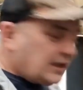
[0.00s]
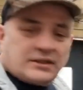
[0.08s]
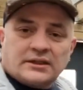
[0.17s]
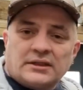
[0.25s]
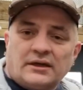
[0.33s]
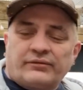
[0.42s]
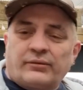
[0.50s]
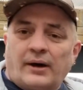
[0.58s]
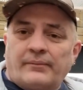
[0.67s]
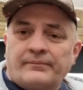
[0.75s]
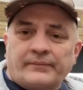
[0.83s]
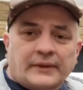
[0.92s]
It's a tough
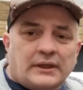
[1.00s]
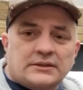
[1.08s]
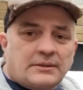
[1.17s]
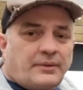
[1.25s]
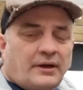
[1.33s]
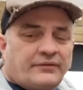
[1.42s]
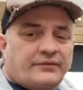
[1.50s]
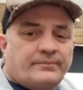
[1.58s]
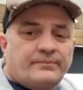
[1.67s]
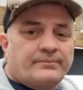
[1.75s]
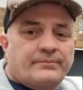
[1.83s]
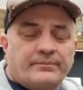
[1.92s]
one because they're both,
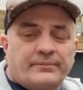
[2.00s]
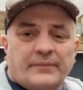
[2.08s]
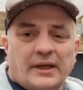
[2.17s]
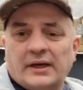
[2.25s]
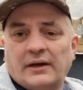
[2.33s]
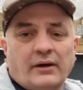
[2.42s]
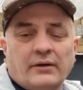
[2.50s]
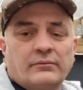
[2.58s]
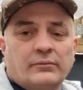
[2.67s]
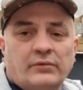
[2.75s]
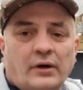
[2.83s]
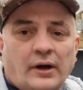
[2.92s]
in their
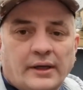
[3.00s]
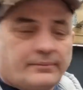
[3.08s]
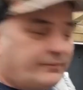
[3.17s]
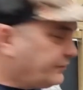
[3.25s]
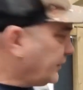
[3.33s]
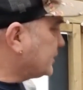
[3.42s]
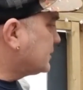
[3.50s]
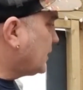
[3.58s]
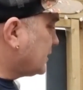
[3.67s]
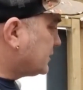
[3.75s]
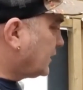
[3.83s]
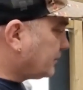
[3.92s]
own right,
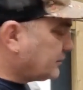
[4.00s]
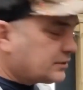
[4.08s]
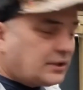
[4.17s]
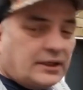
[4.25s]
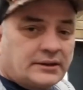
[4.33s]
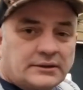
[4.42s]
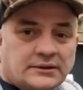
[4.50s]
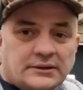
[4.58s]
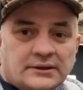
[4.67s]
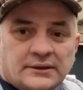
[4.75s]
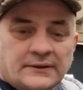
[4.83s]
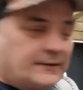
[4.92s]
fantastic
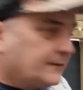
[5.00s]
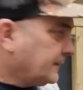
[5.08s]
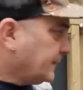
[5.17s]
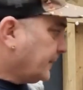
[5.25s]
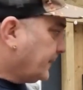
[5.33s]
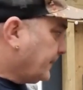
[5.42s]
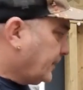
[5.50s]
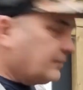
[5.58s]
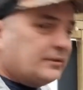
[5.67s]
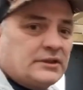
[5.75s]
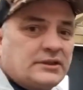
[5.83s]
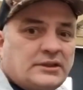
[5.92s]
machines. I
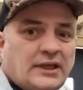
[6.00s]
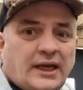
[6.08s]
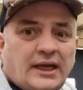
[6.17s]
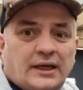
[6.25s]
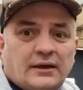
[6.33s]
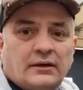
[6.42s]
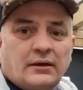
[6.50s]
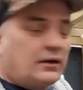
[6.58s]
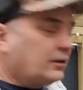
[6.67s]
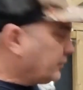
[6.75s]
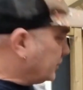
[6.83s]
mean, yeah, a lot